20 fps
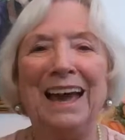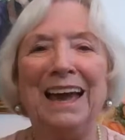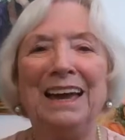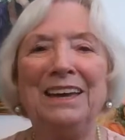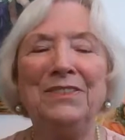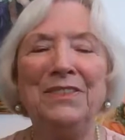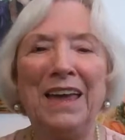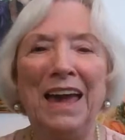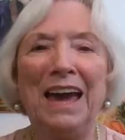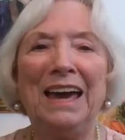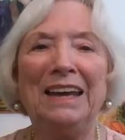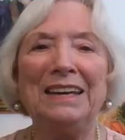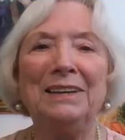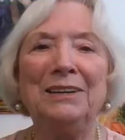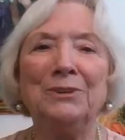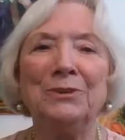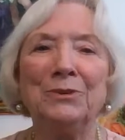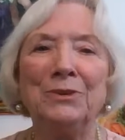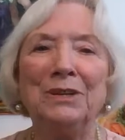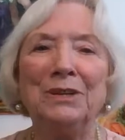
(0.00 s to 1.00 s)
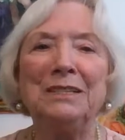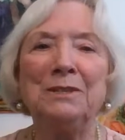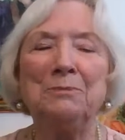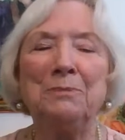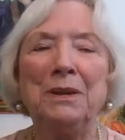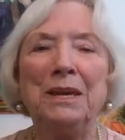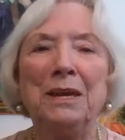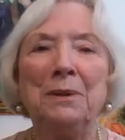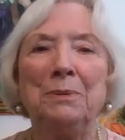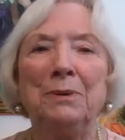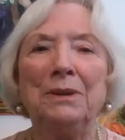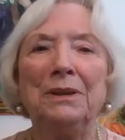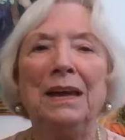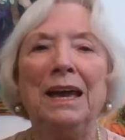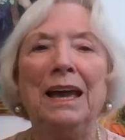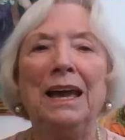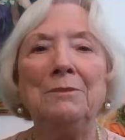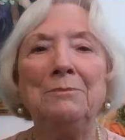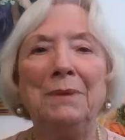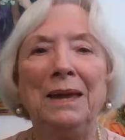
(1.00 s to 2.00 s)
And that greets
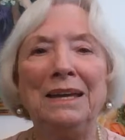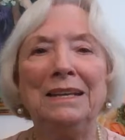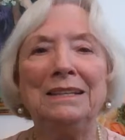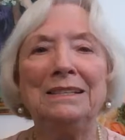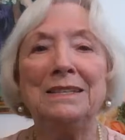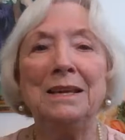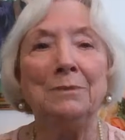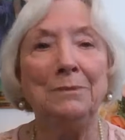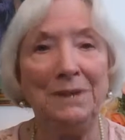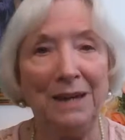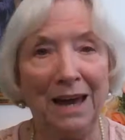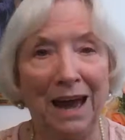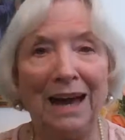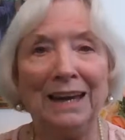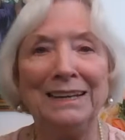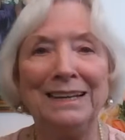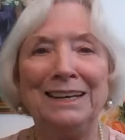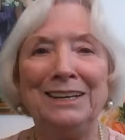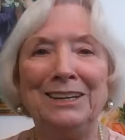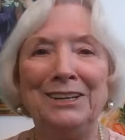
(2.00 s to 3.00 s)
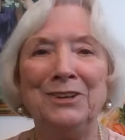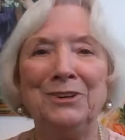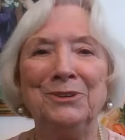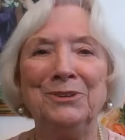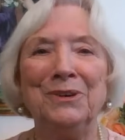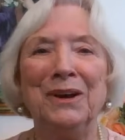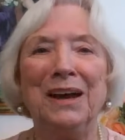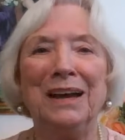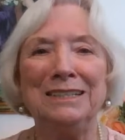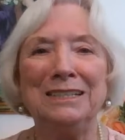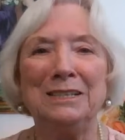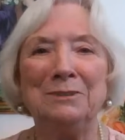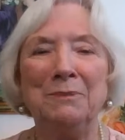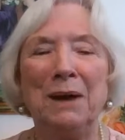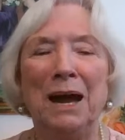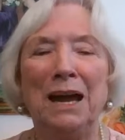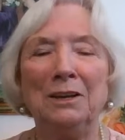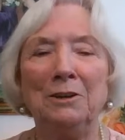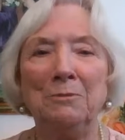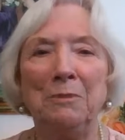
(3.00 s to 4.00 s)
people and makes them nod at you and
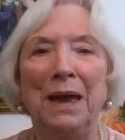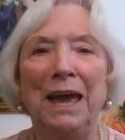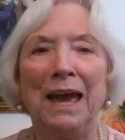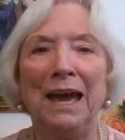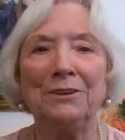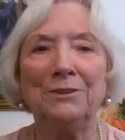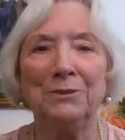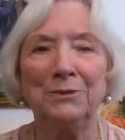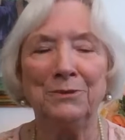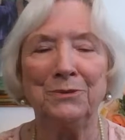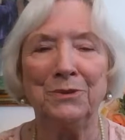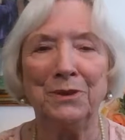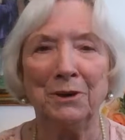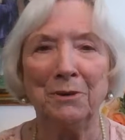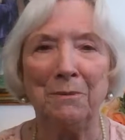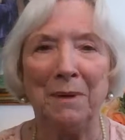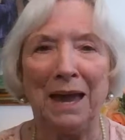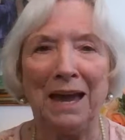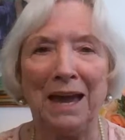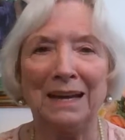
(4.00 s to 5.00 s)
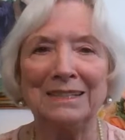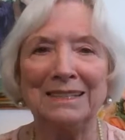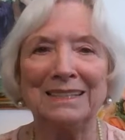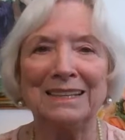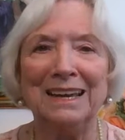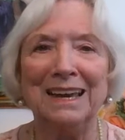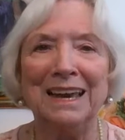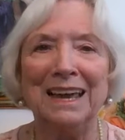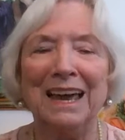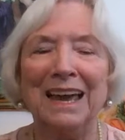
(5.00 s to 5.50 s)
smile back through their mask.